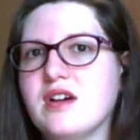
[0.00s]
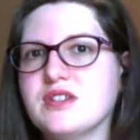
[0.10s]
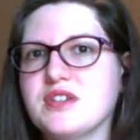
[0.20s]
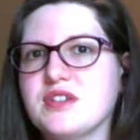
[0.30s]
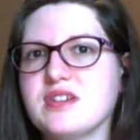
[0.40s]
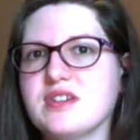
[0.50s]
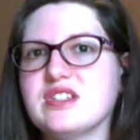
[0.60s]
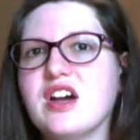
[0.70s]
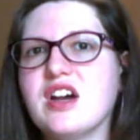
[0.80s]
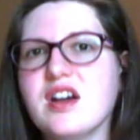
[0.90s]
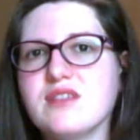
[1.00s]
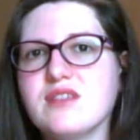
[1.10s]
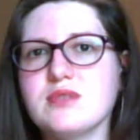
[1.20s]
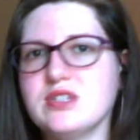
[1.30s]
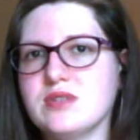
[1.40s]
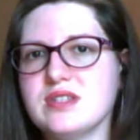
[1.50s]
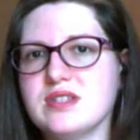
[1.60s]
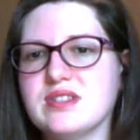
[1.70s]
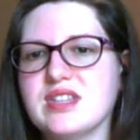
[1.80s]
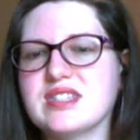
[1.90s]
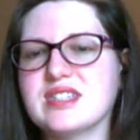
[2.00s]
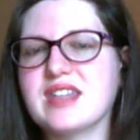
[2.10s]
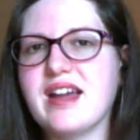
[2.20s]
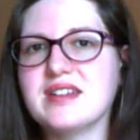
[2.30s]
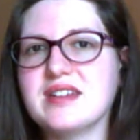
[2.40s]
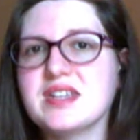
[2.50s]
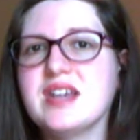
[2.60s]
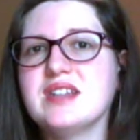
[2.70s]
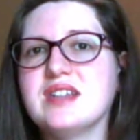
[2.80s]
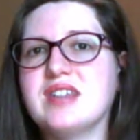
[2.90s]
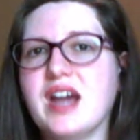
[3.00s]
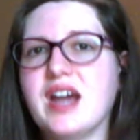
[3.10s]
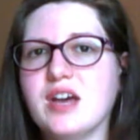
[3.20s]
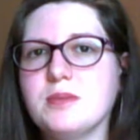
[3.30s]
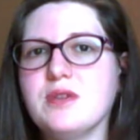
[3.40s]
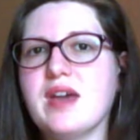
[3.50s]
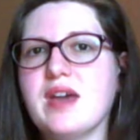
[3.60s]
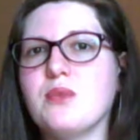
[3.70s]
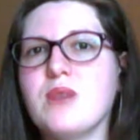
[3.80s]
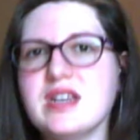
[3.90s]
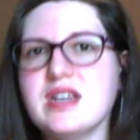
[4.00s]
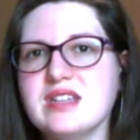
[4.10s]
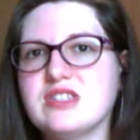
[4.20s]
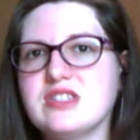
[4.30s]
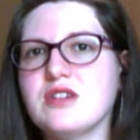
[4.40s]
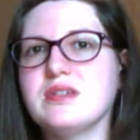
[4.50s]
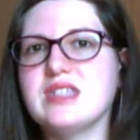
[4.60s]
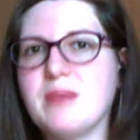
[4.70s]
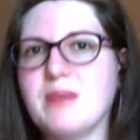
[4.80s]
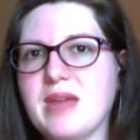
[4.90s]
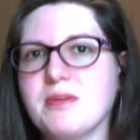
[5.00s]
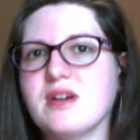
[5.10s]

There's a ton of resources in this class to help you get what needs to go into the paper.